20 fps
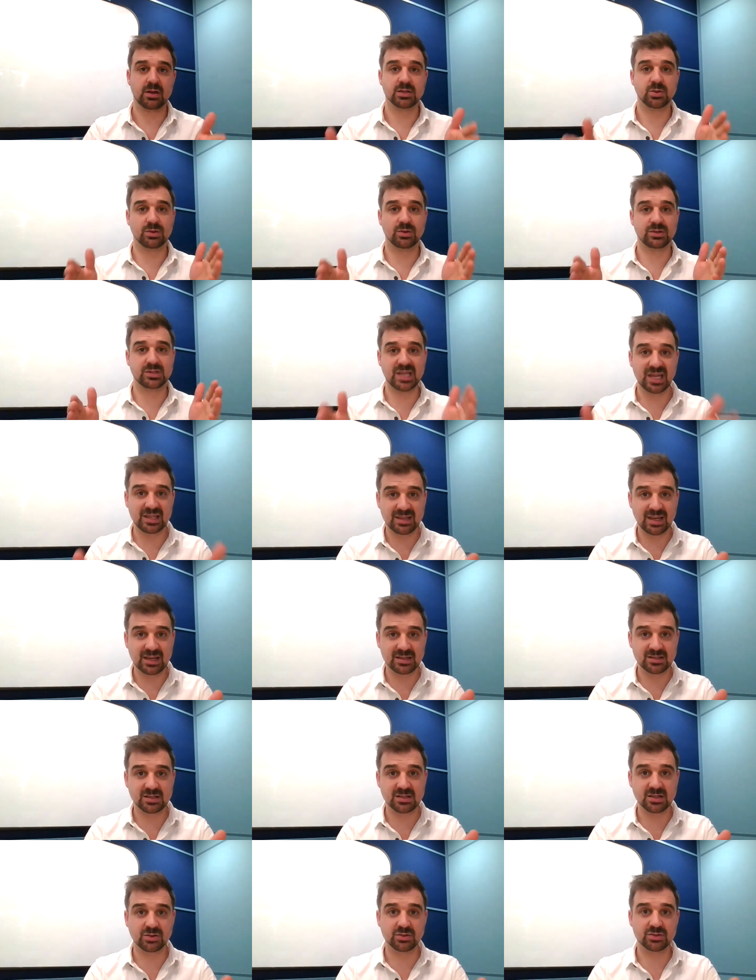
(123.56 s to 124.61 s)
So on
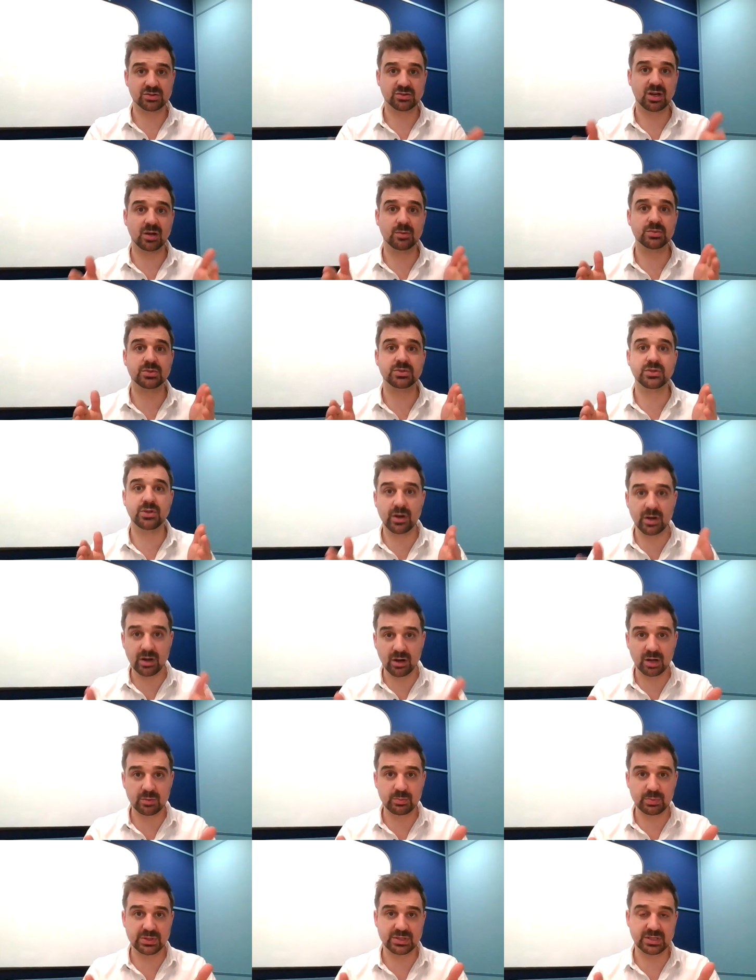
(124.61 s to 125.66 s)
$10,000 times
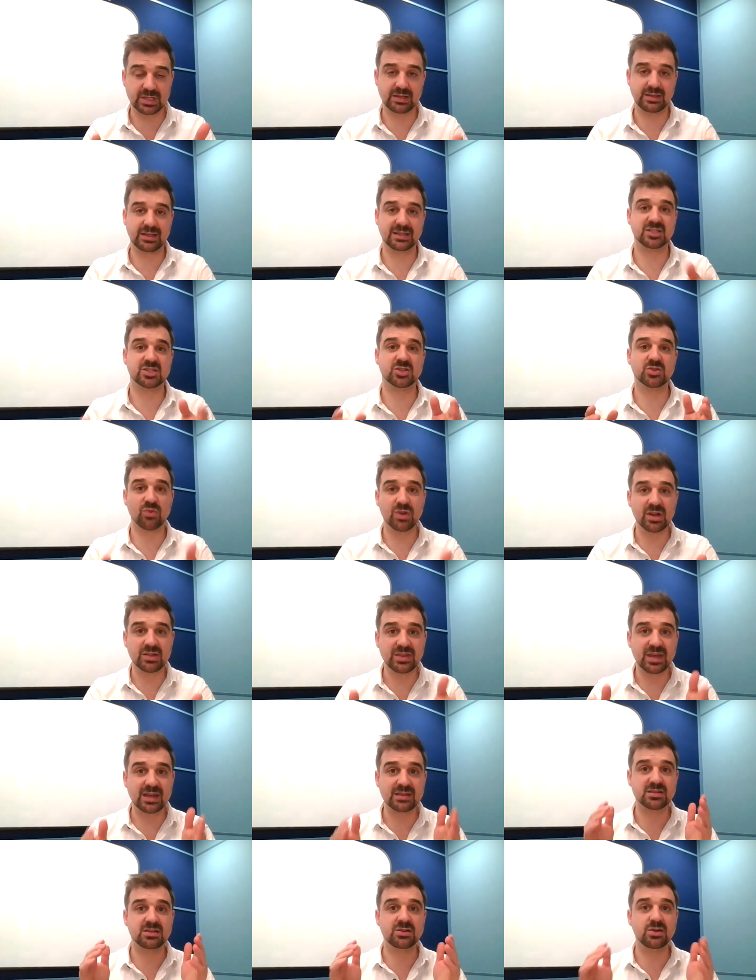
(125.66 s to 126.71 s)
39%, that's
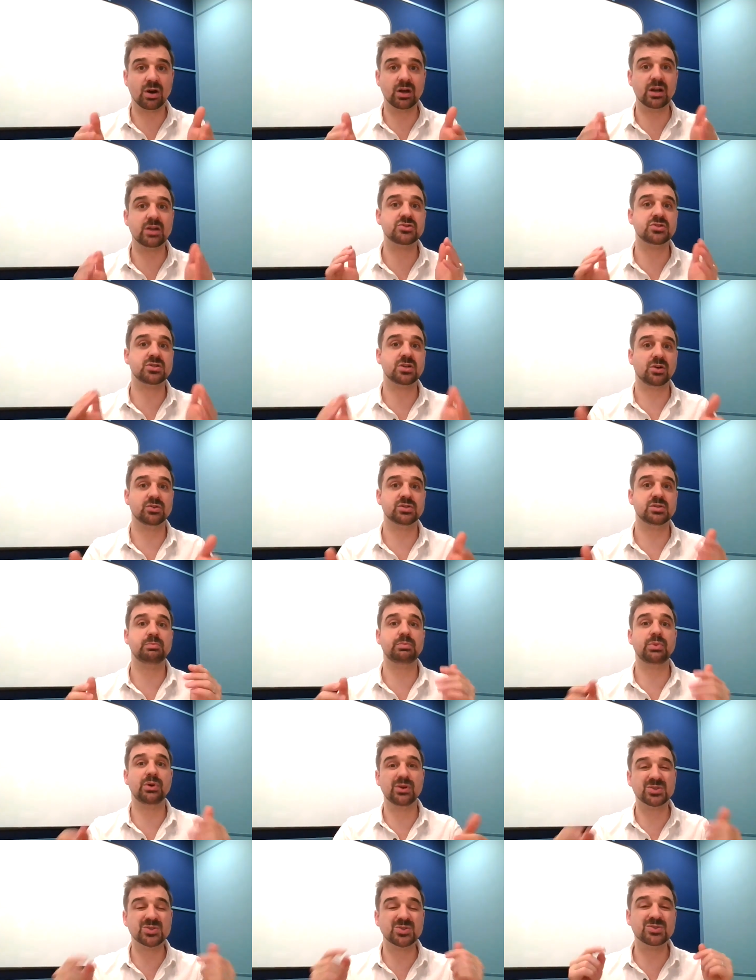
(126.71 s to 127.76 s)
$3,900 in
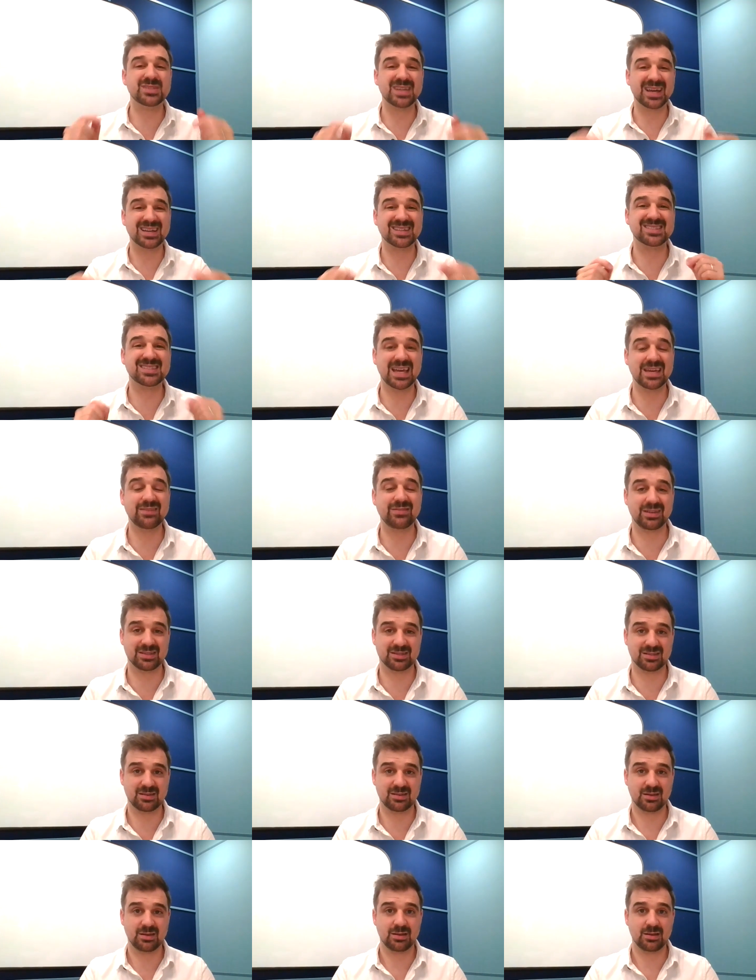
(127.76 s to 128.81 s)
personal tax
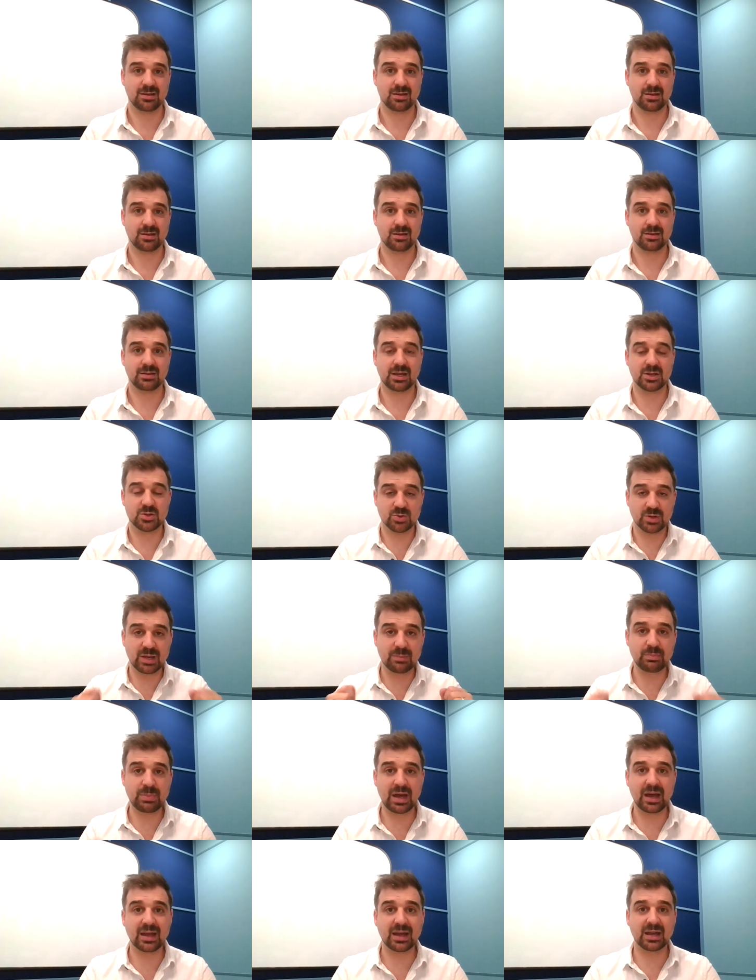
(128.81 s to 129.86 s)
savings they should
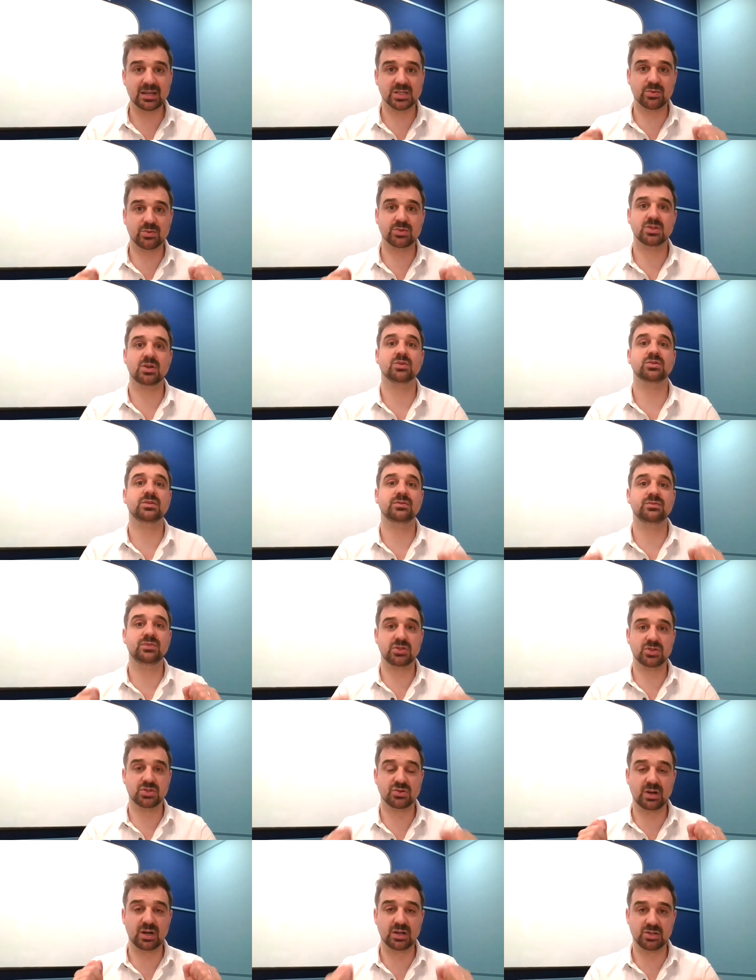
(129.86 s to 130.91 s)
get back as a result of this
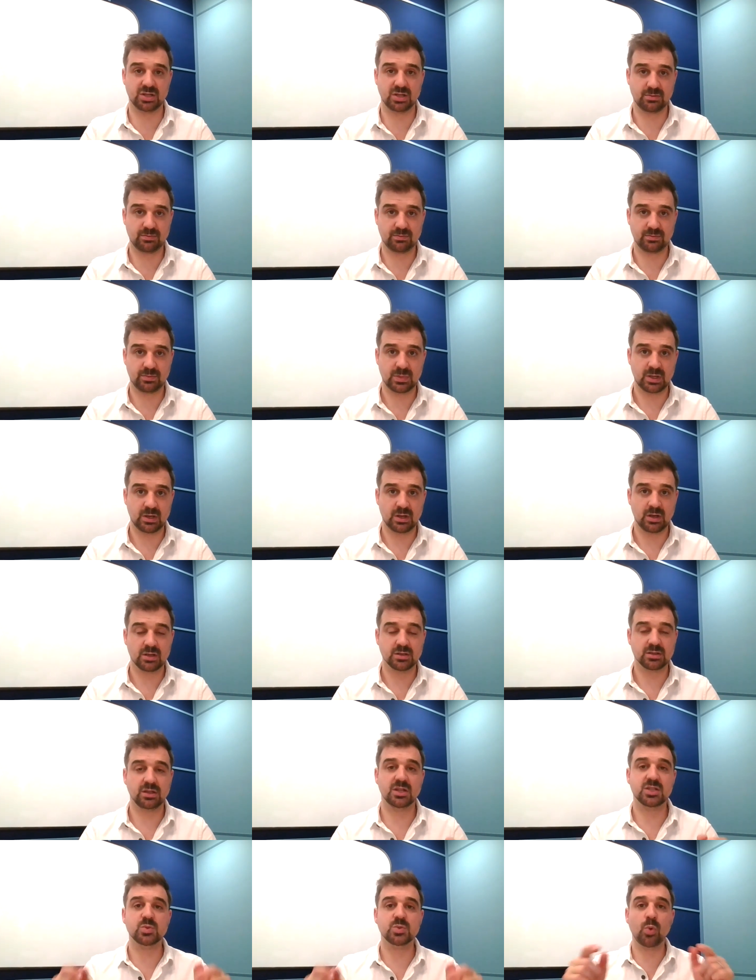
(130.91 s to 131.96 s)
strategy.
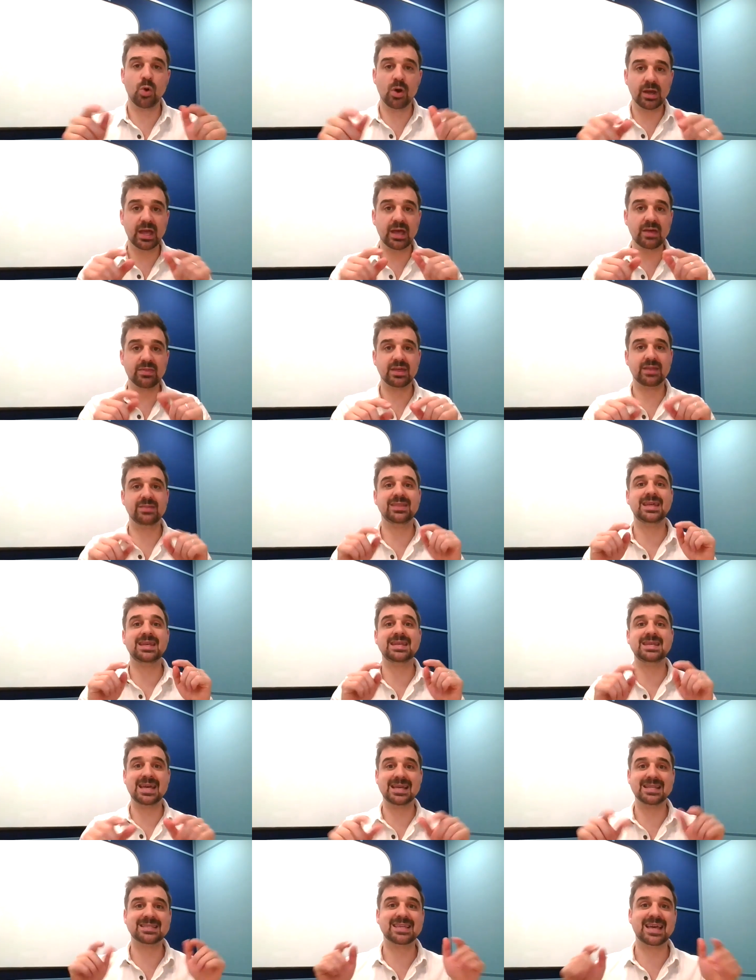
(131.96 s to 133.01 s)
So let's work out then their
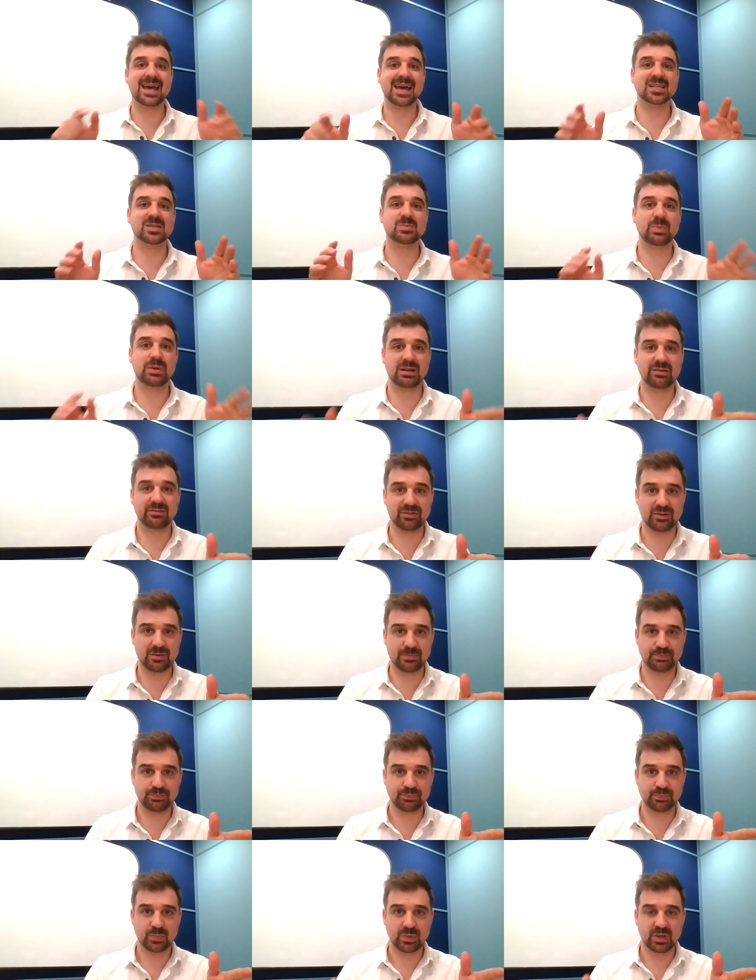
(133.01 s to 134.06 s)
net tax benefit.